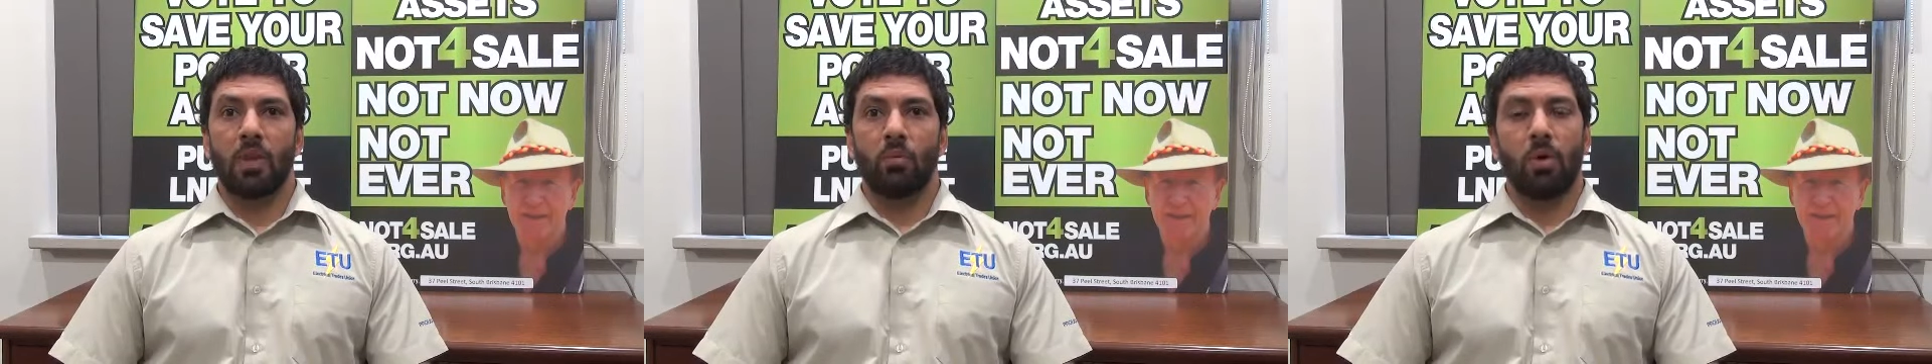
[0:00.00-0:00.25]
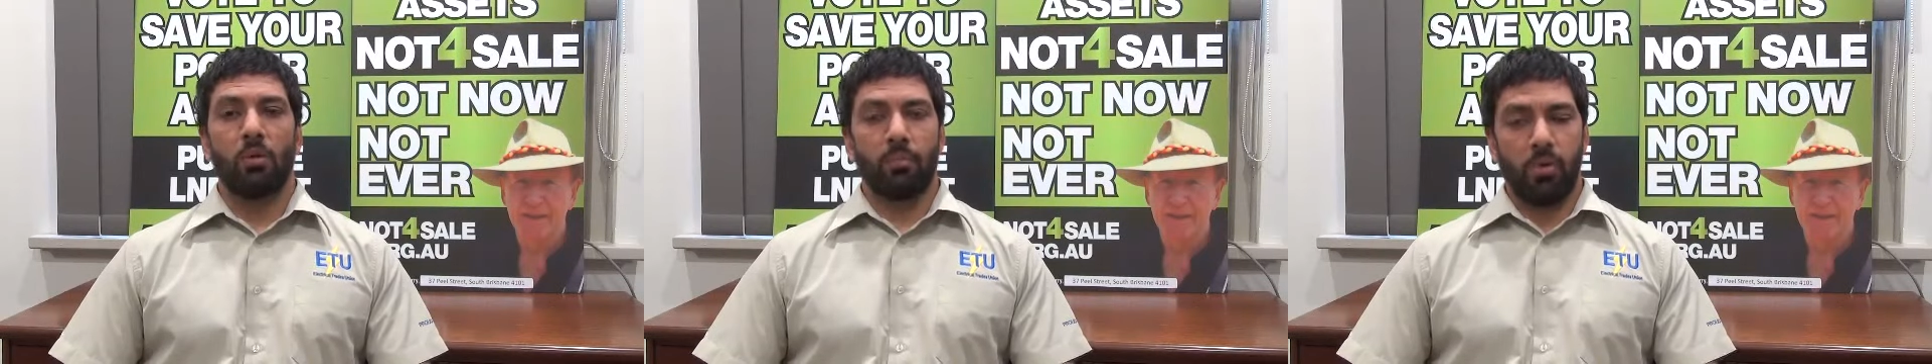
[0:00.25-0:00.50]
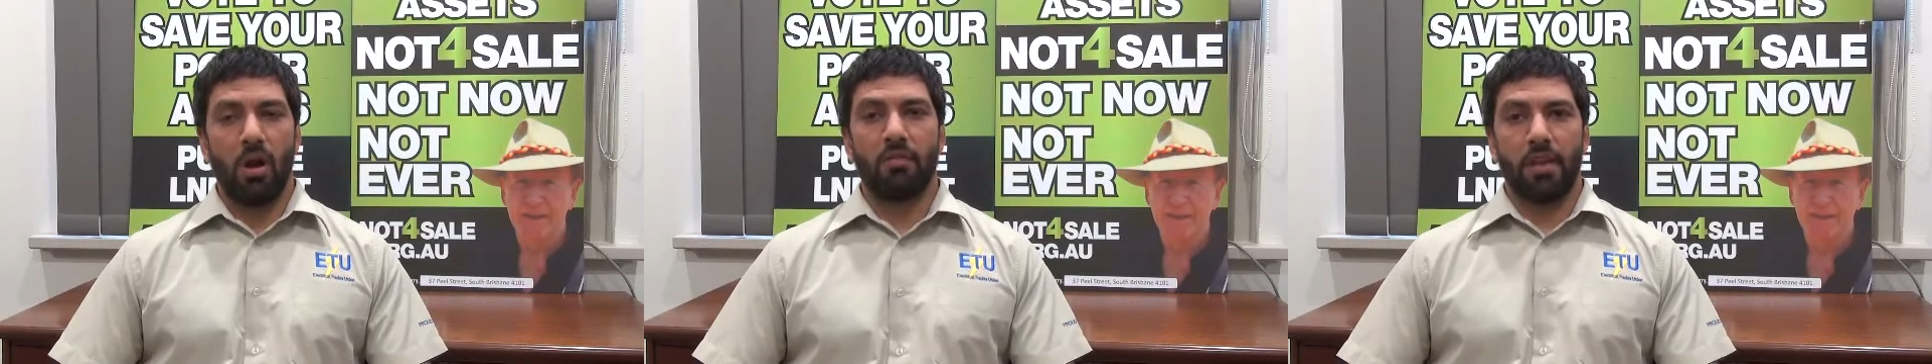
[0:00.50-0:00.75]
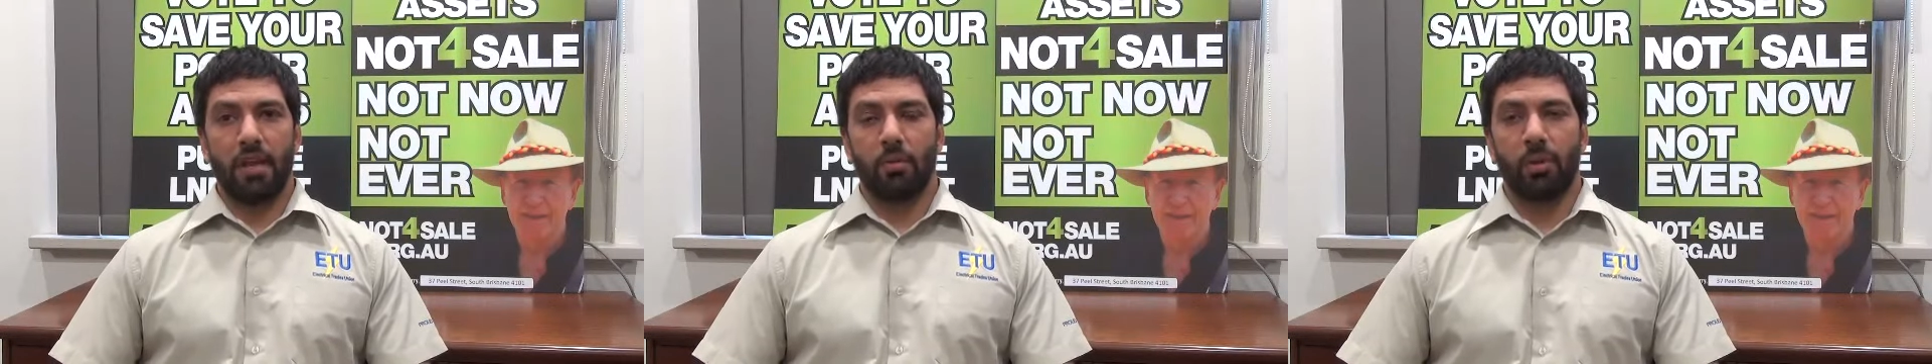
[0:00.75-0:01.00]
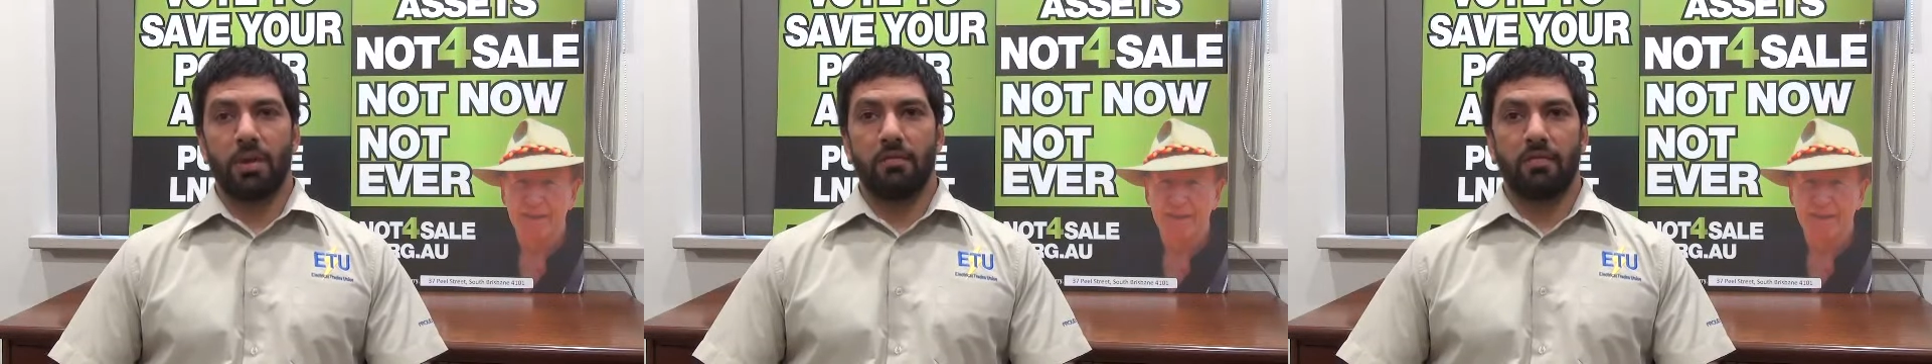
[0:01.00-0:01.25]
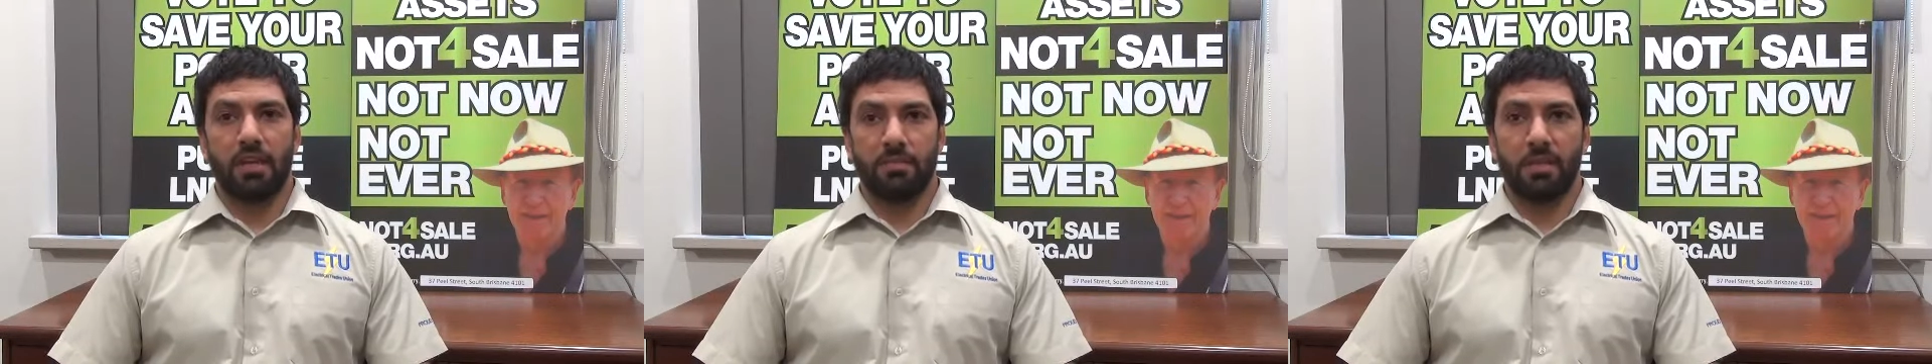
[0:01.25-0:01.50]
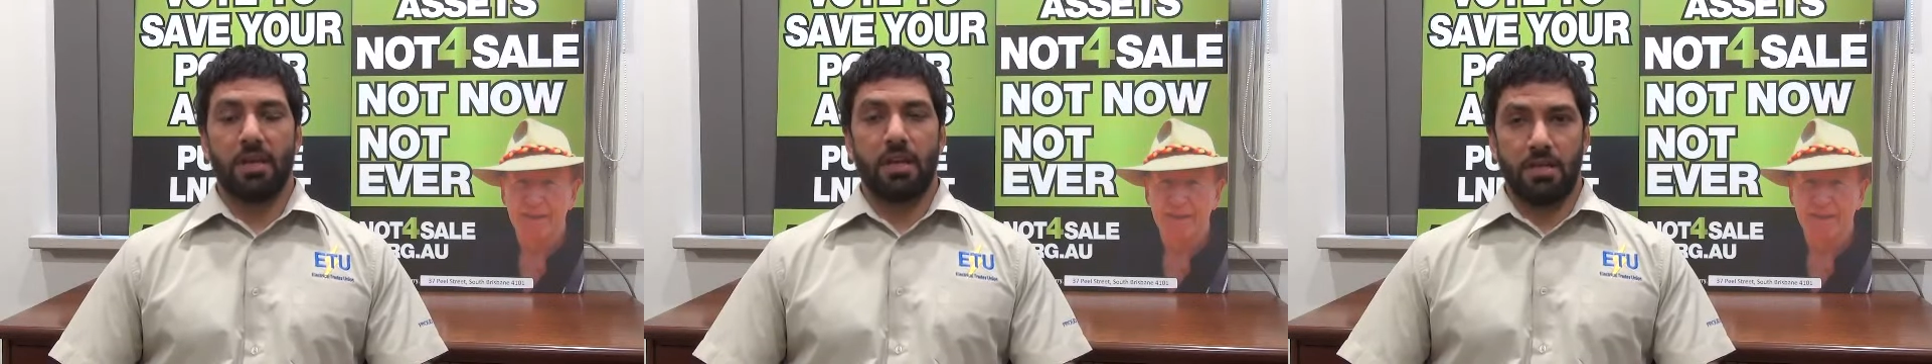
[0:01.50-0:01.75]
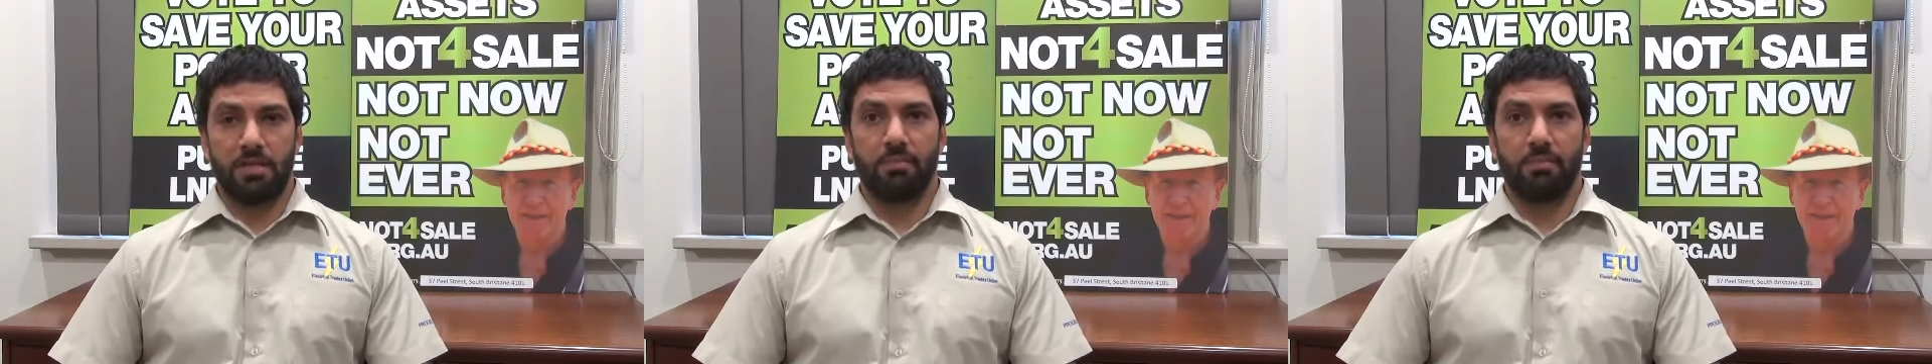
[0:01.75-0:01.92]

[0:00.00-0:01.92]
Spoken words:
Well, private equity investment is